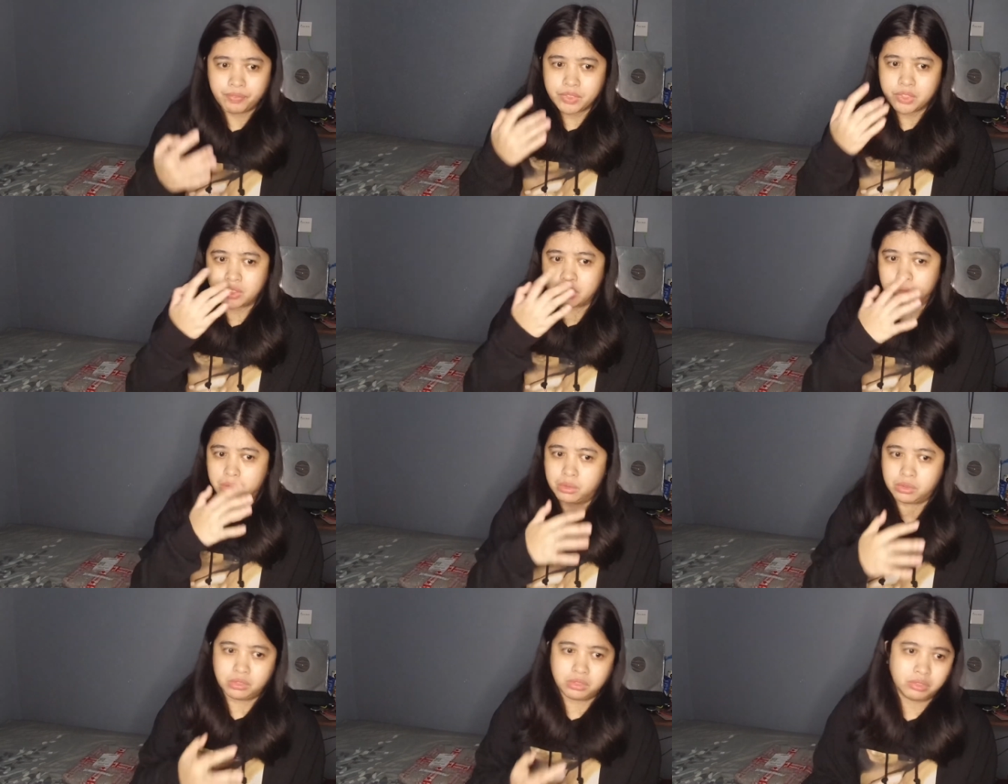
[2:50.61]

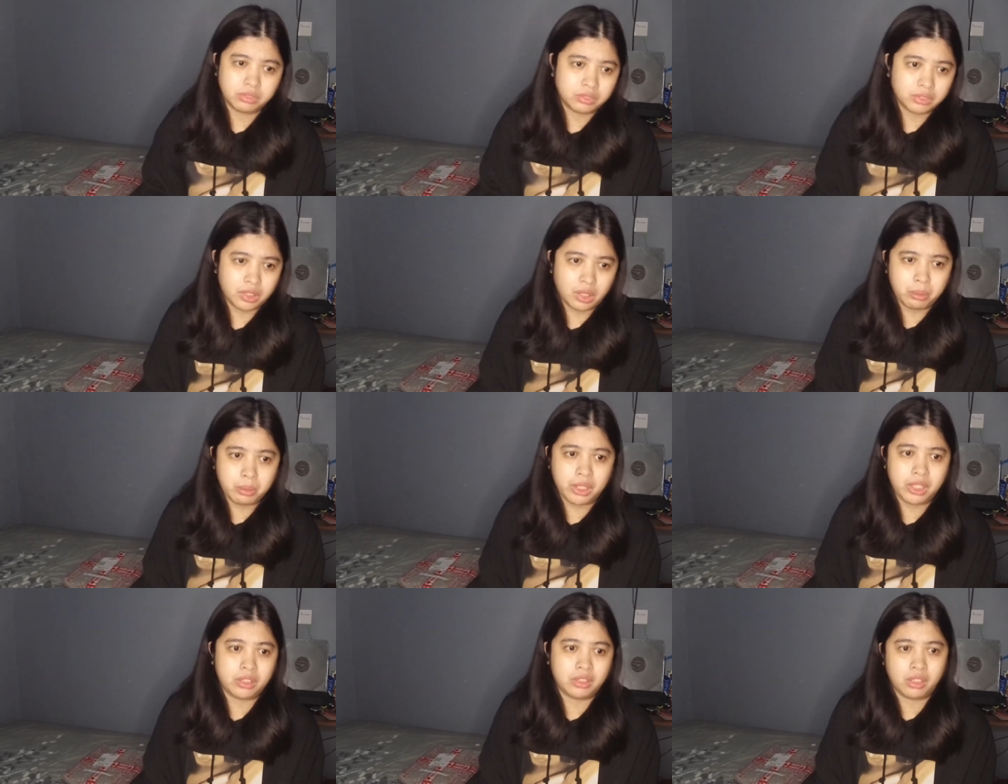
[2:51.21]
So I
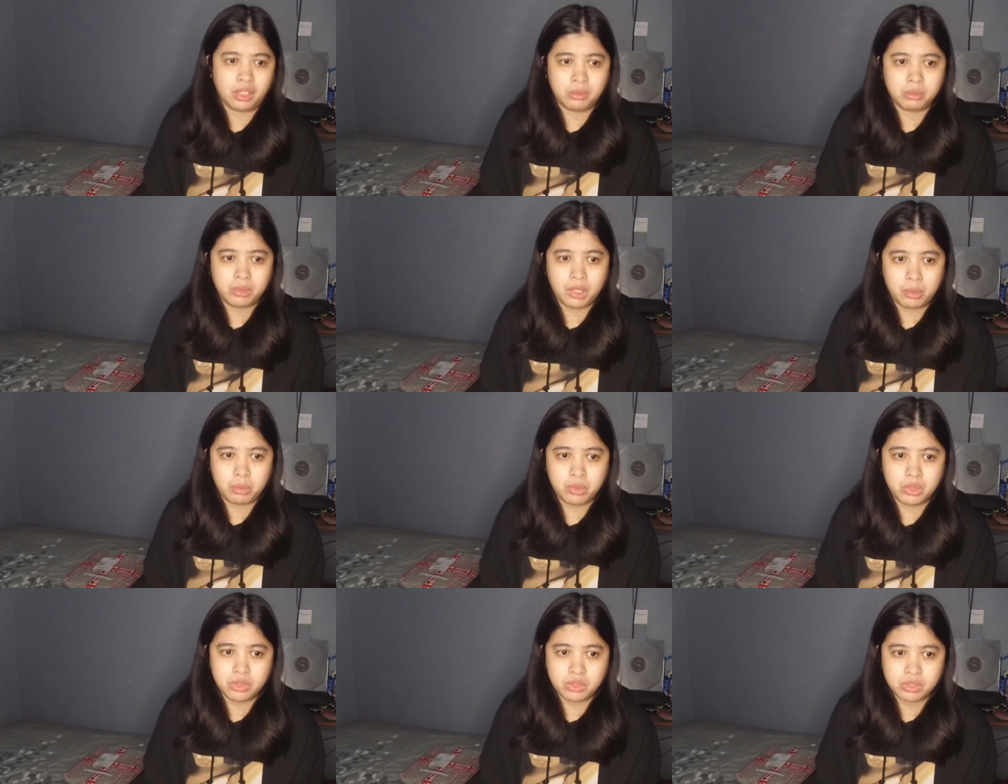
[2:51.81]
mean,
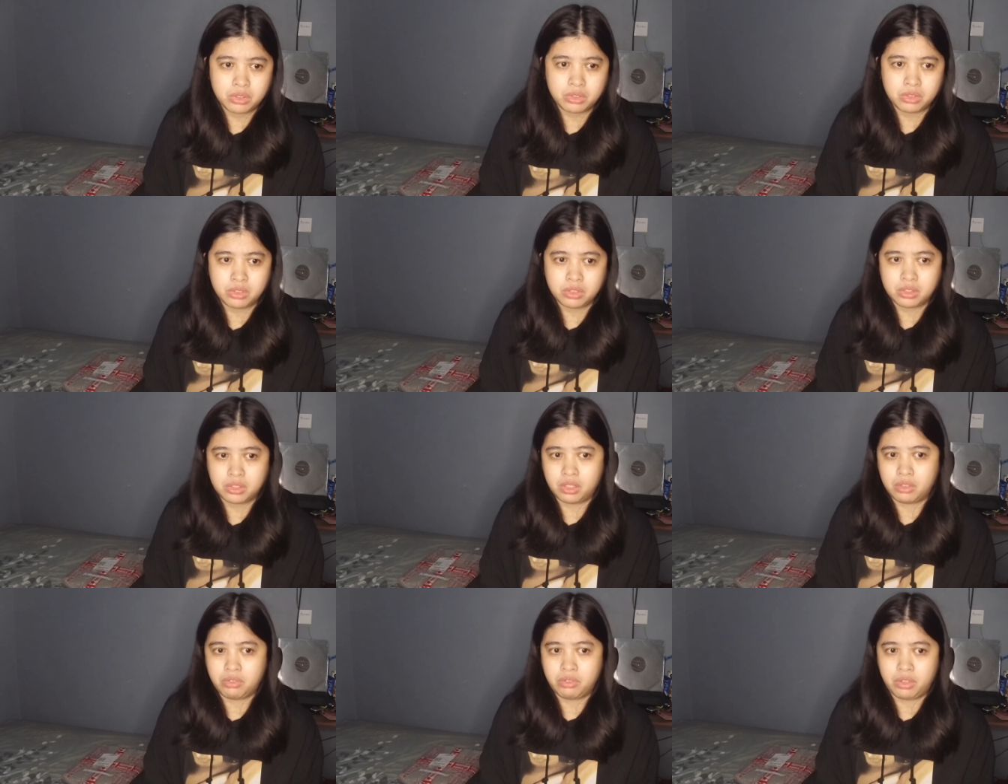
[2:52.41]
I'm used to
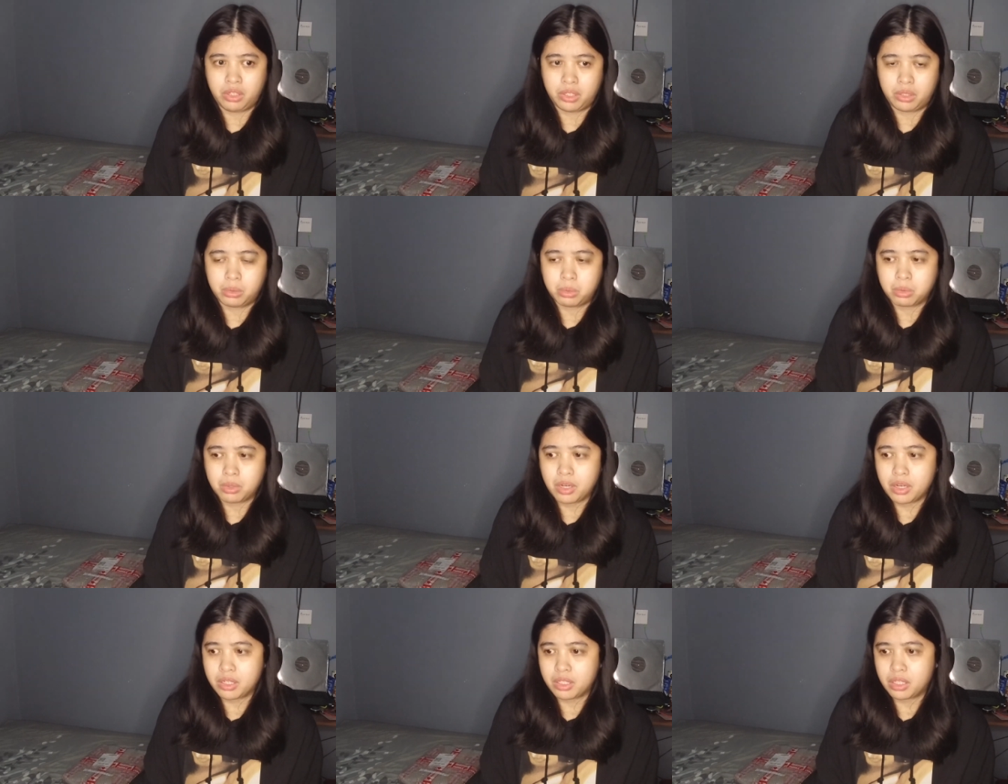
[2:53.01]
stuff like
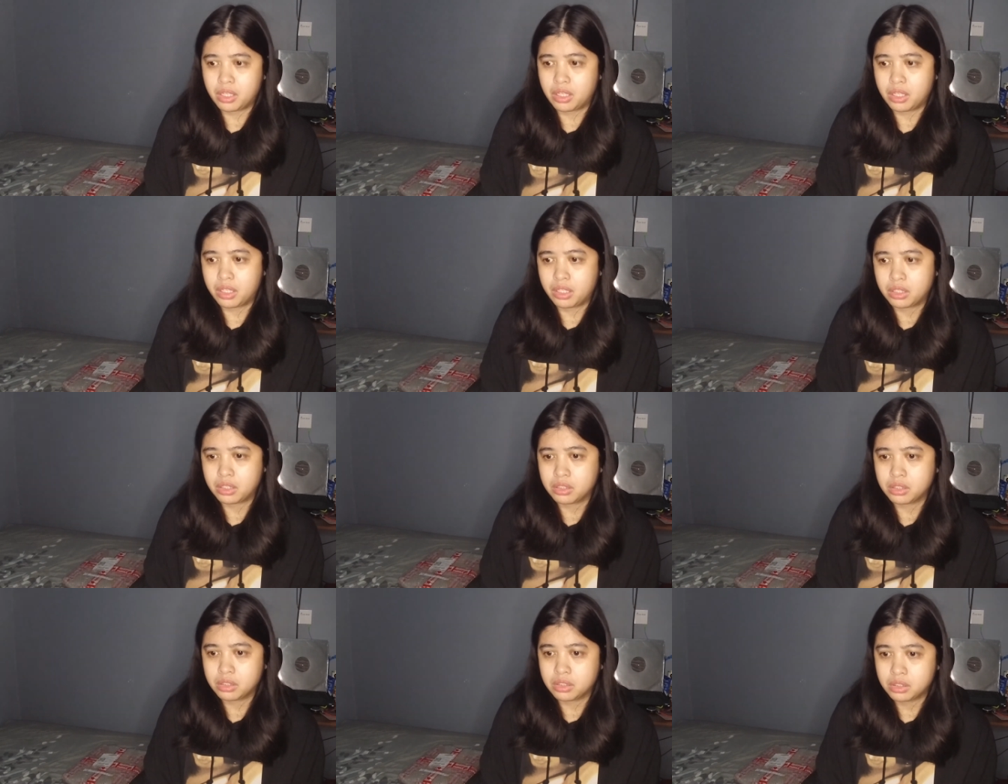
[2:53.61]

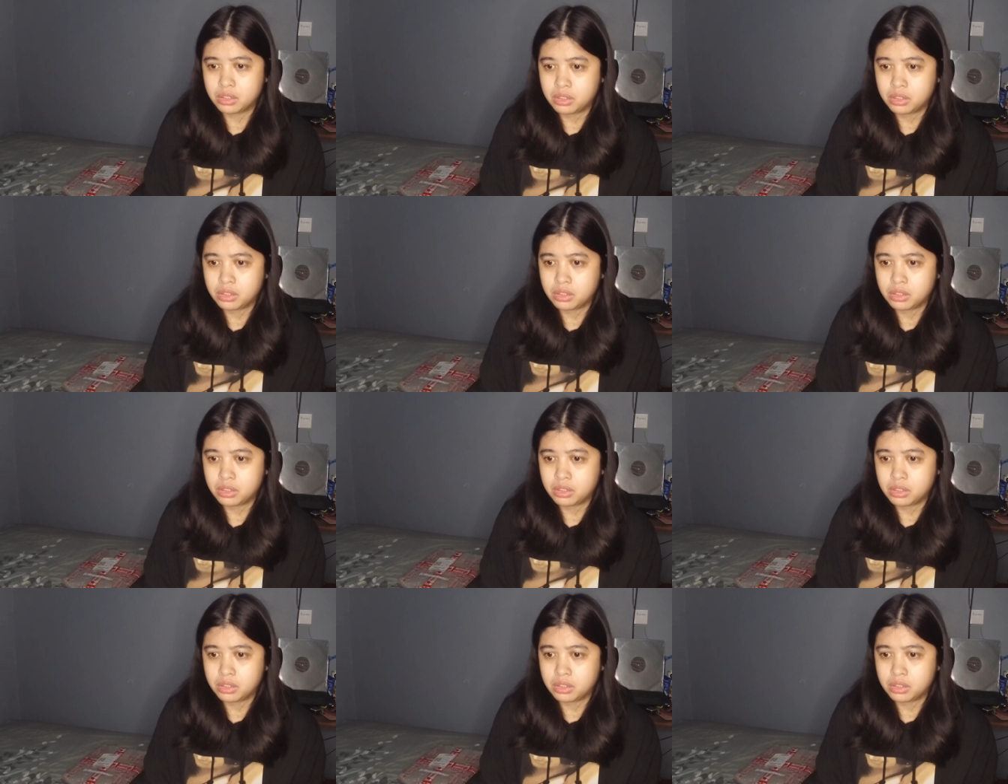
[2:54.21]
working,